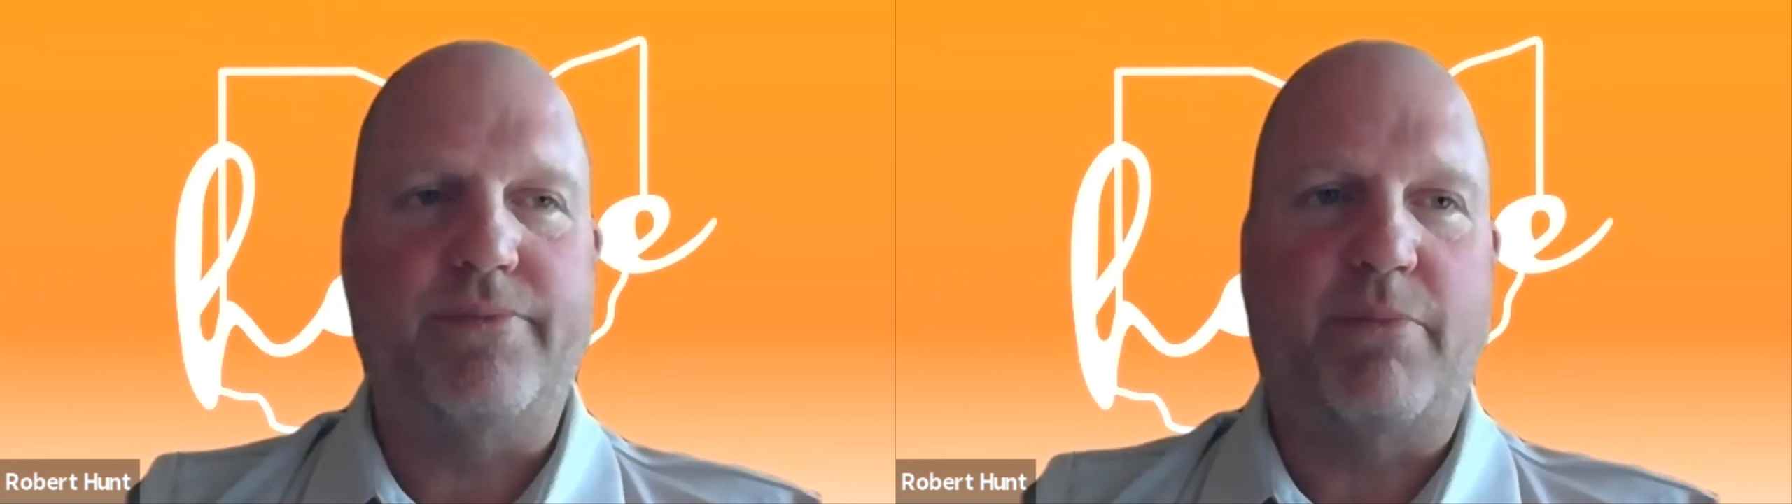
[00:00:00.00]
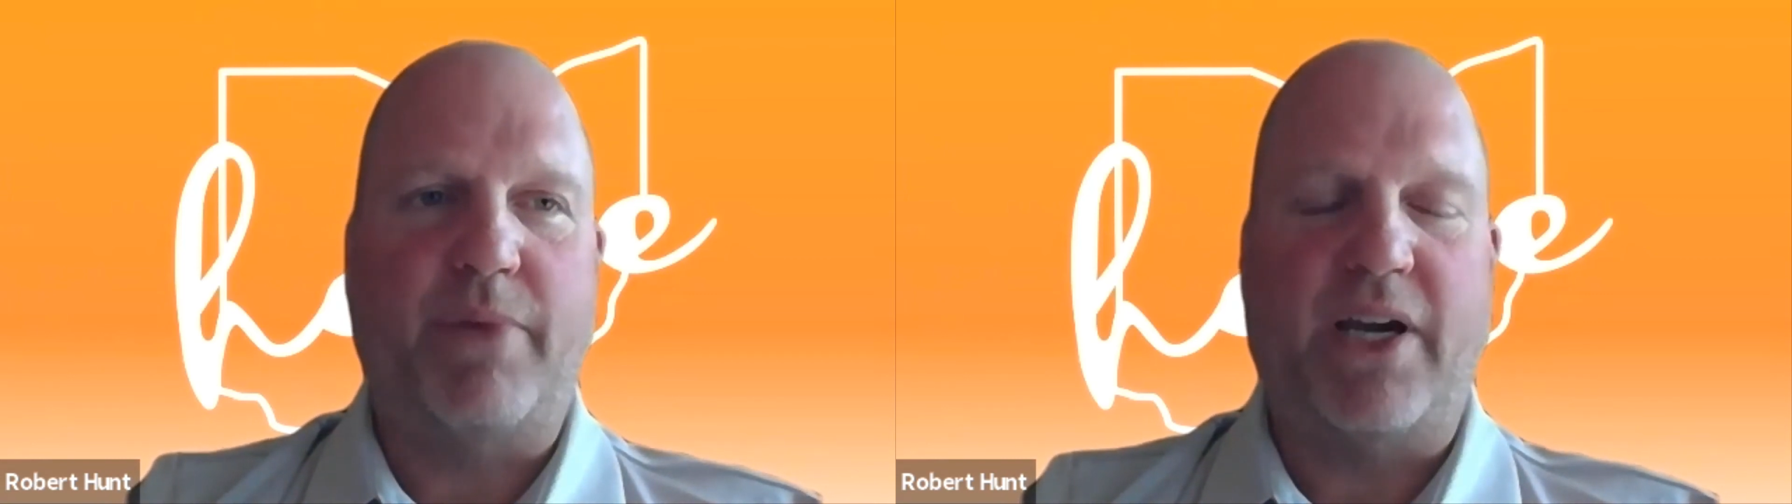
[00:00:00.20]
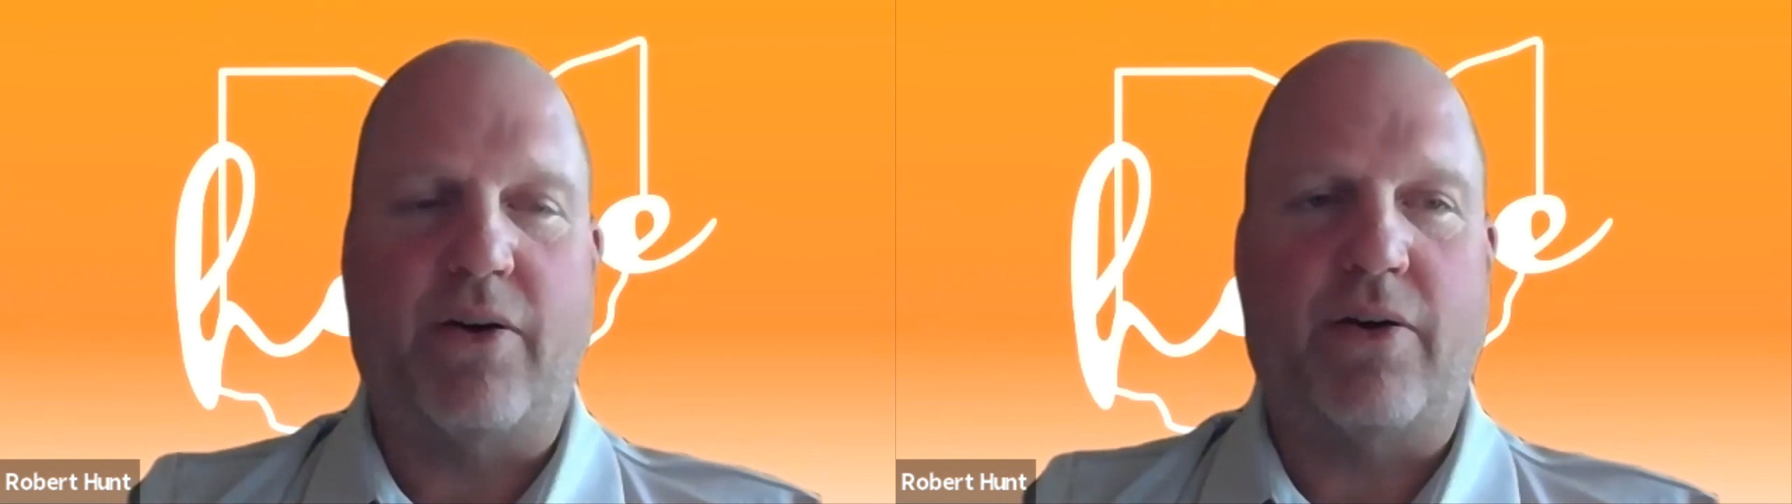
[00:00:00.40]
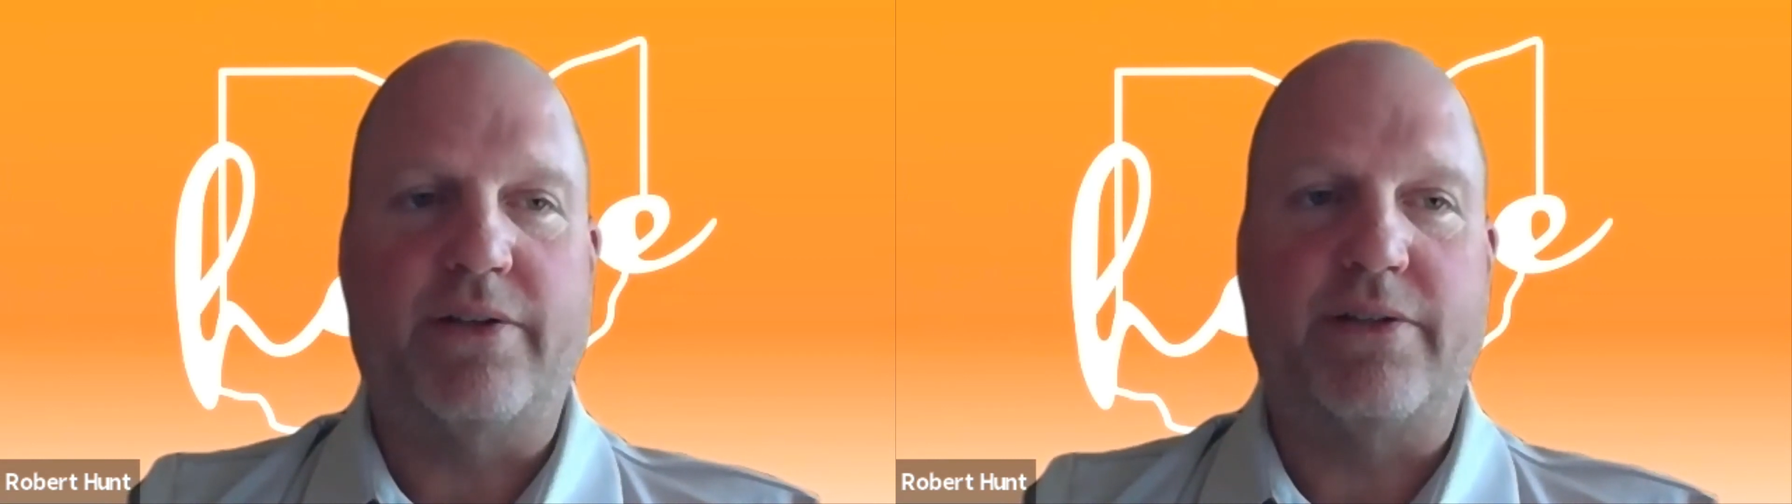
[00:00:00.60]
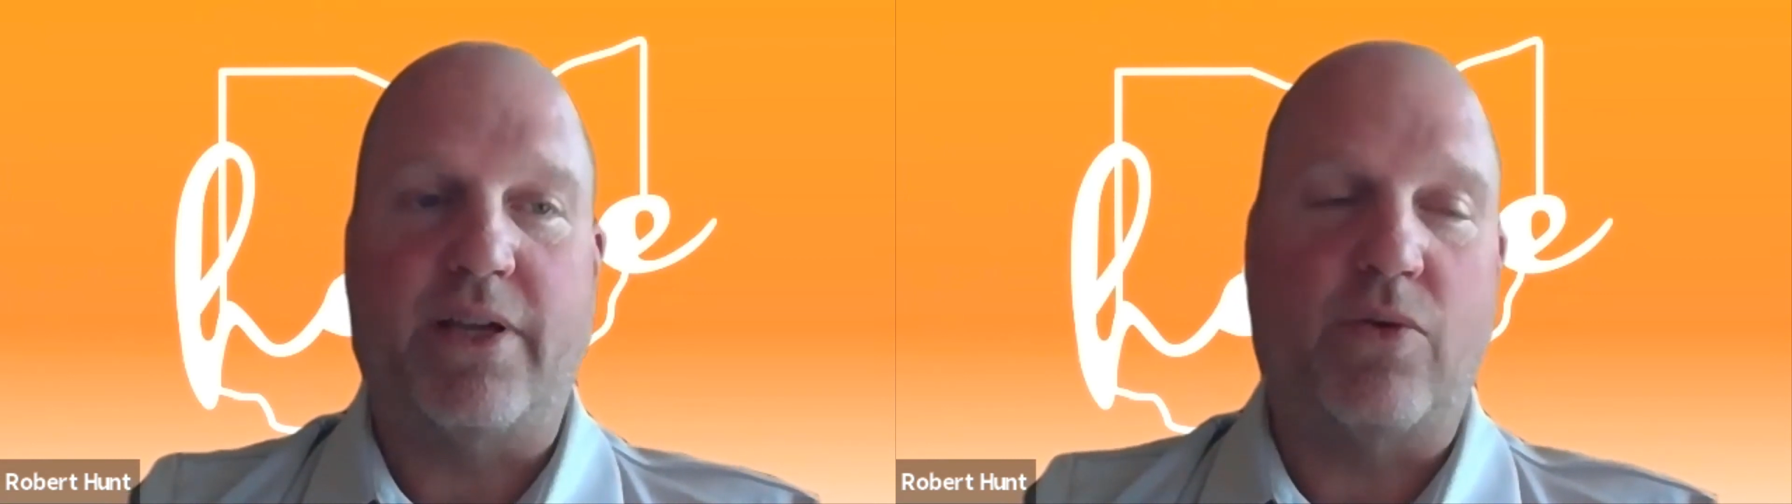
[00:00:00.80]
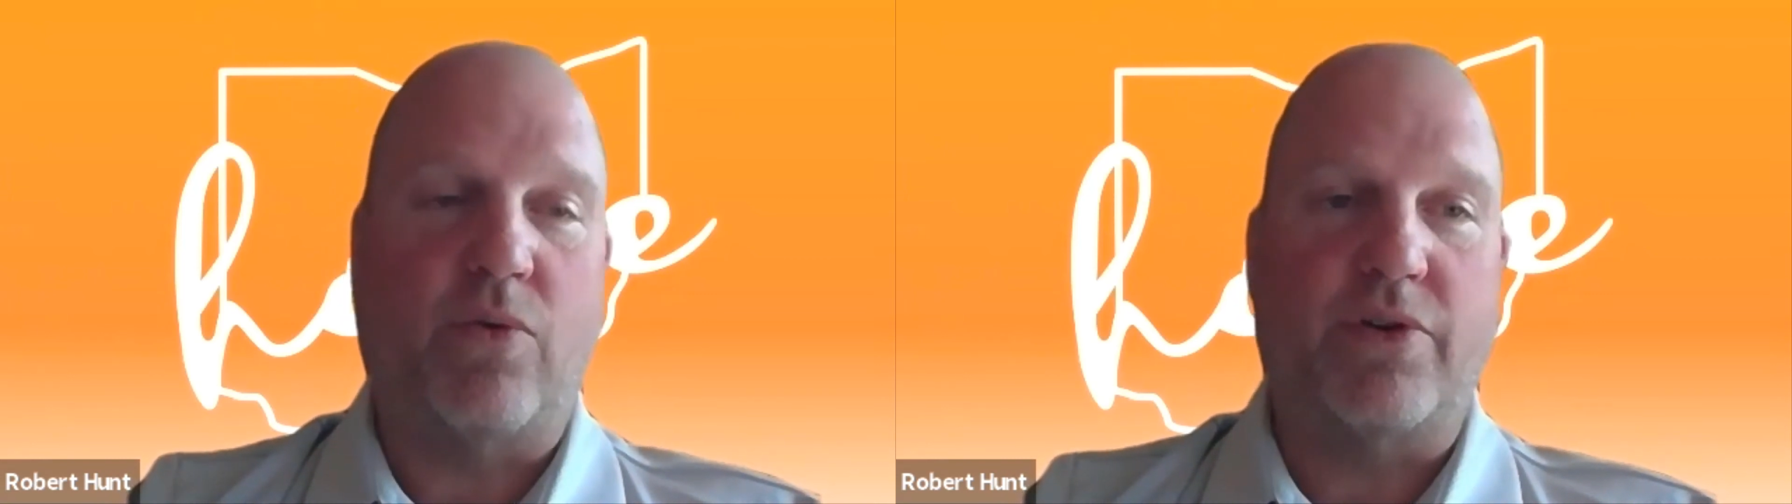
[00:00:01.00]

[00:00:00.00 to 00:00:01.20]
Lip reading: a parent and or a